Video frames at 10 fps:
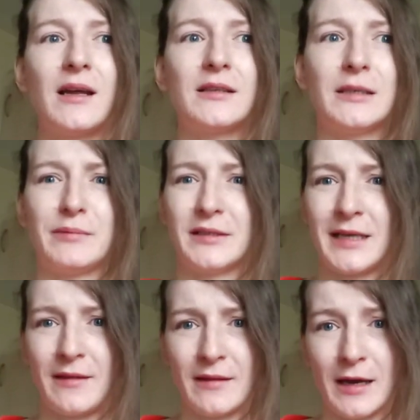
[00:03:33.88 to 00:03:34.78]
to
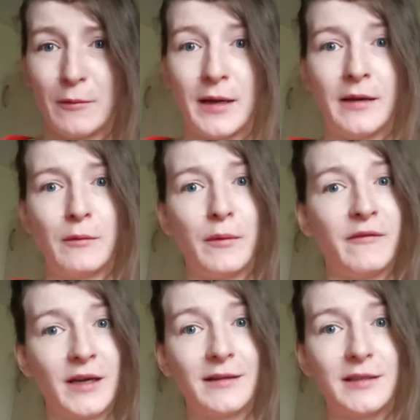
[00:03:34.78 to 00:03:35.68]
present that when we've
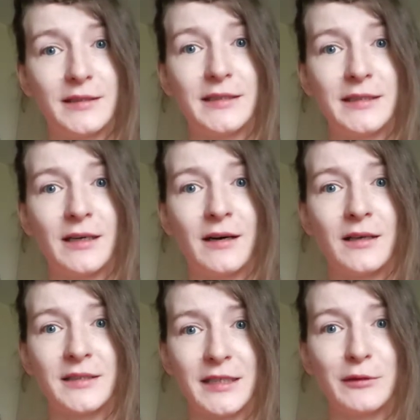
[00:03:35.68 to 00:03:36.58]
yet to see a
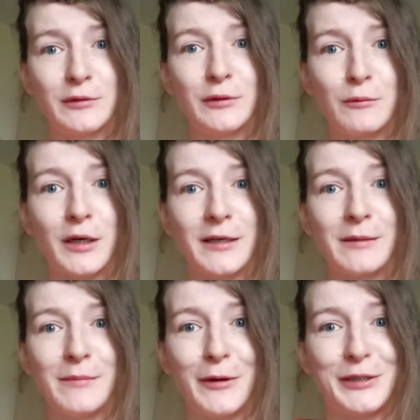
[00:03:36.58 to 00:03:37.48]
scaled down
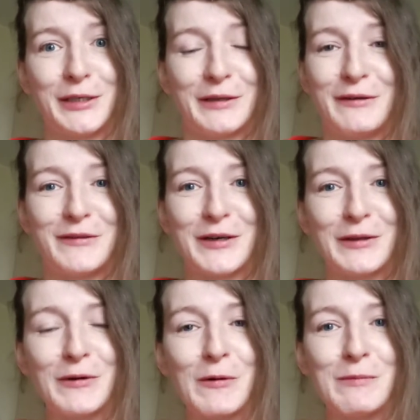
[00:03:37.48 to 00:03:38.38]
working model of a
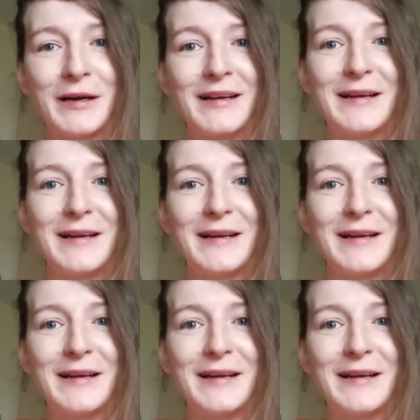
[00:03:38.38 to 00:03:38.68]
globe.